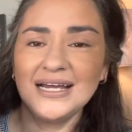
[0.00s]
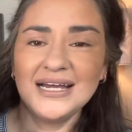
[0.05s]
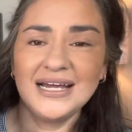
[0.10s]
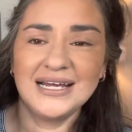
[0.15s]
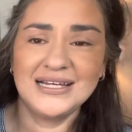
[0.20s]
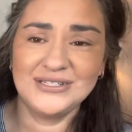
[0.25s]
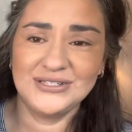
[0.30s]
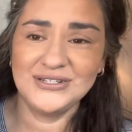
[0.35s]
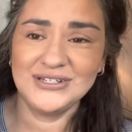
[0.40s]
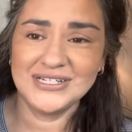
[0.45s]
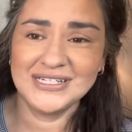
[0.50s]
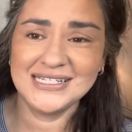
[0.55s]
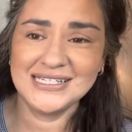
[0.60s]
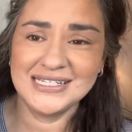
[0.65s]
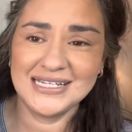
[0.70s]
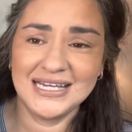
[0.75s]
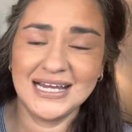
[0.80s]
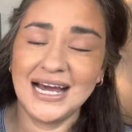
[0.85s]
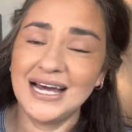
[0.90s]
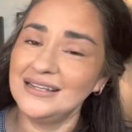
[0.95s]
As you can
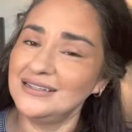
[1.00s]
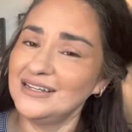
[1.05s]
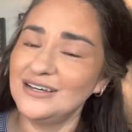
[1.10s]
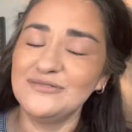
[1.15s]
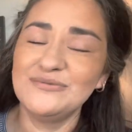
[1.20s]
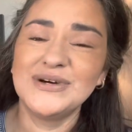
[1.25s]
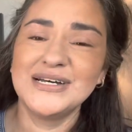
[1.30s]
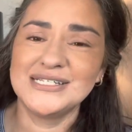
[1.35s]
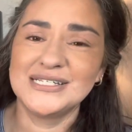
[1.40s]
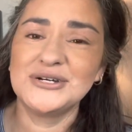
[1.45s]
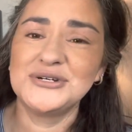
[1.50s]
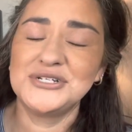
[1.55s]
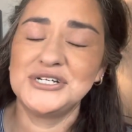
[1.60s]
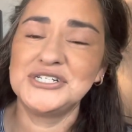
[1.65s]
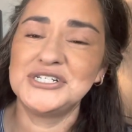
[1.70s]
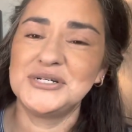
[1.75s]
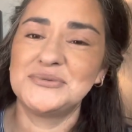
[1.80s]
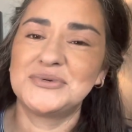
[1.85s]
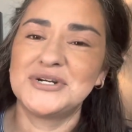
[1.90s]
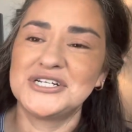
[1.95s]
see, I love my Sonia
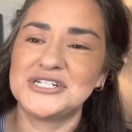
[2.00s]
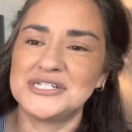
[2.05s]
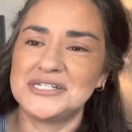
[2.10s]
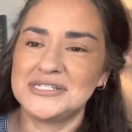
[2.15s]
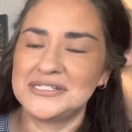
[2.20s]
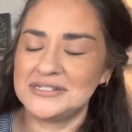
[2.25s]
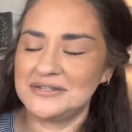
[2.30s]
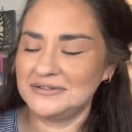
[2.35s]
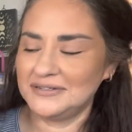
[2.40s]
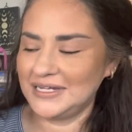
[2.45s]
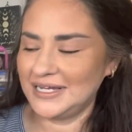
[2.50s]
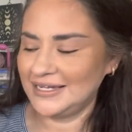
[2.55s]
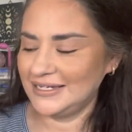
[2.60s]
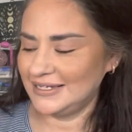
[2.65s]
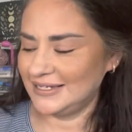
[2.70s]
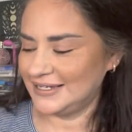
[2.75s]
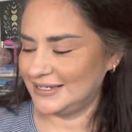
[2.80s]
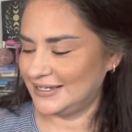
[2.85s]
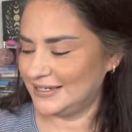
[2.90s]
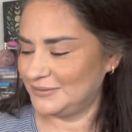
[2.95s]
G brushes, okay?
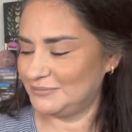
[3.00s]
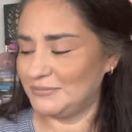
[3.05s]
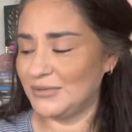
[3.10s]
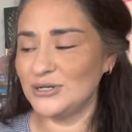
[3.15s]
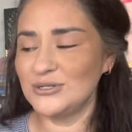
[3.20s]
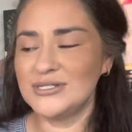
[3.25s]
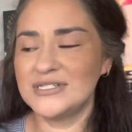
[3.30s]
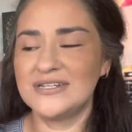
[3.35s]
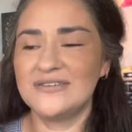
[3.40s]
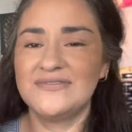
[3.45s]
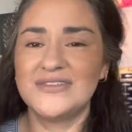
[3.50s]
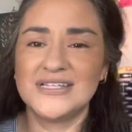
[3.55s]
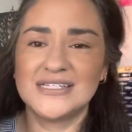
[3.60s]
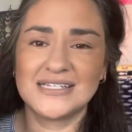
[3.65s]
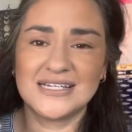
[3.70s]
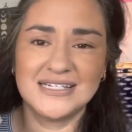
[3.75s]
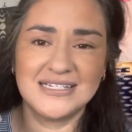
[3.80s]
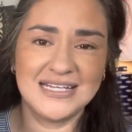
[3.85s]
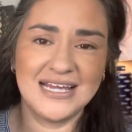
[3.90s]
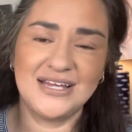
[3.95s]
Most of this
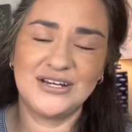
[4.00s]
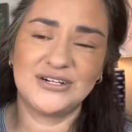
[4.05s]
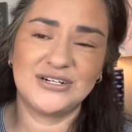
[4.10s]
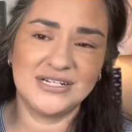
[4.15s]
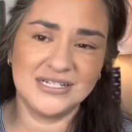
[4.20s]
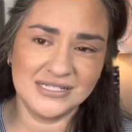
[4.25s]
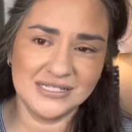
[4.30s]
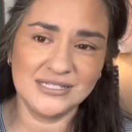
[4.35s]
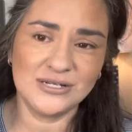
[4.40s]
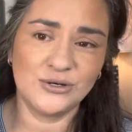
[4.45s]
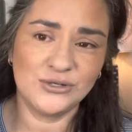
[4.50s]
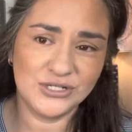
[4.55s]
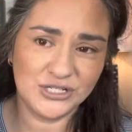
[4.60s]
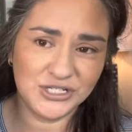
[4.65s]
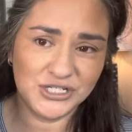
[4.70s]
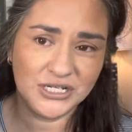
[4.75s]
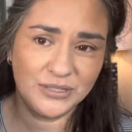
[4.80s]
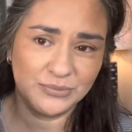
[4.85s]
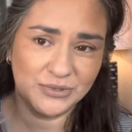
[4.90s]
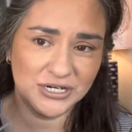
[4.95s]
container is Sonia
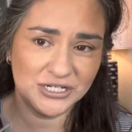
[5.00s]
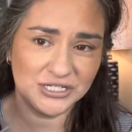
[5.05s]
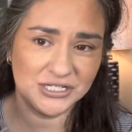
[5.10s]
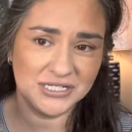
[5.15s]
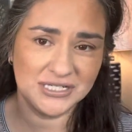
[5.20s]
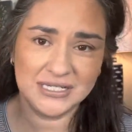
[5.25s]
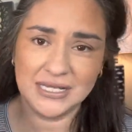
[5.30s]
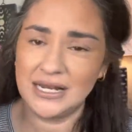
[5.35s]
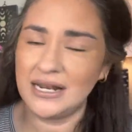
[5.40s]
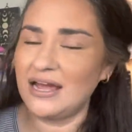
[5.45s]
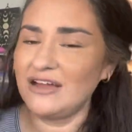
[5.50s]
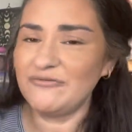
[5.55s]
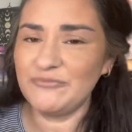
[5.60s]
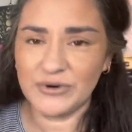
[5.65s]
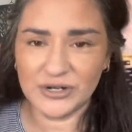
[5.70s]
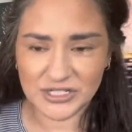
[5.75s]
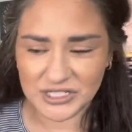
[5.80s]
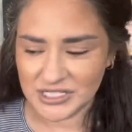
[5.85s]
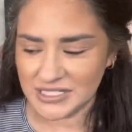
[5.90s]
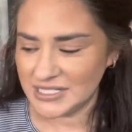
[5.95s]
G brushes, and I
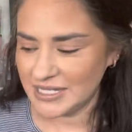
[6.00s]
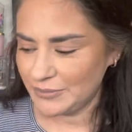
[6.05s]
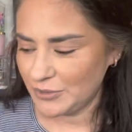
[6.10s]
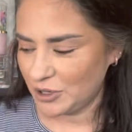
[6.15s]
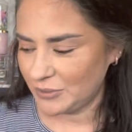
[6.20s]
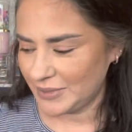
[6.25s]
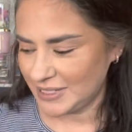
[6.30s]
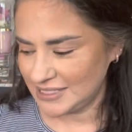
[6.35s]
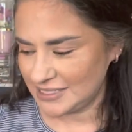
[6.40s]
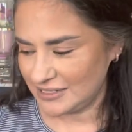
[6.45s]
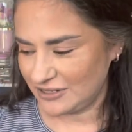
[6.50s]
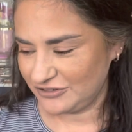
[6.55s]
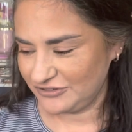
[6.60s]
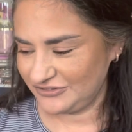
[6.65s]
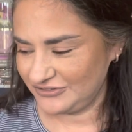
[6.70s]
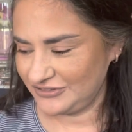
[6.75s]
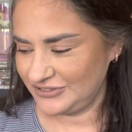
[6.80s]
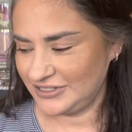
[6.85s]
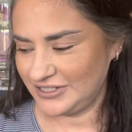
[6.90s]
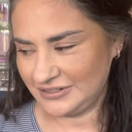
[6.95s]
purchased them all myself,
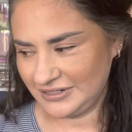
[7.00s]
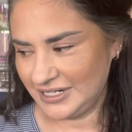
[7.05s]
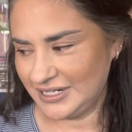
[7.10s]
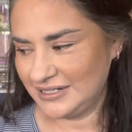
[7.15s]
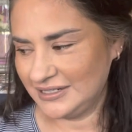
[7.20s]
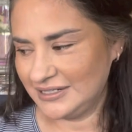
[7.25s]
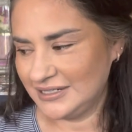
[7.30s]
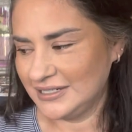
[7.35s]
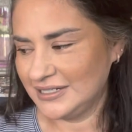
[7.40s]
okay?